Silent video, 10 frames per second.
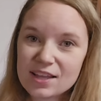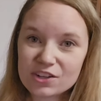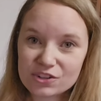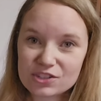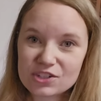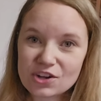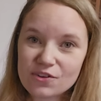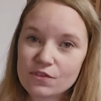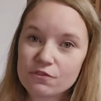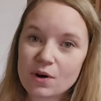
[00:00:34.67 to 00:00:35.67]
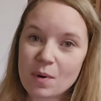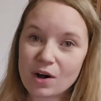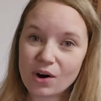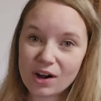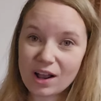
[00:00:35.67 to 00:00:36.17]
cook stove from
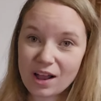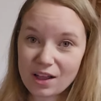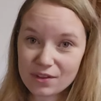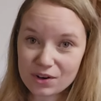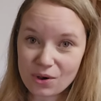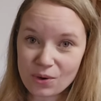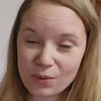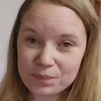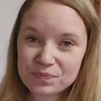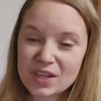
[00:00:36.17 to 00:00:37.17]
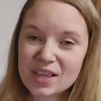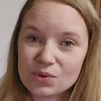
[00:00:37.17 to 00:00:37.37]
our other home.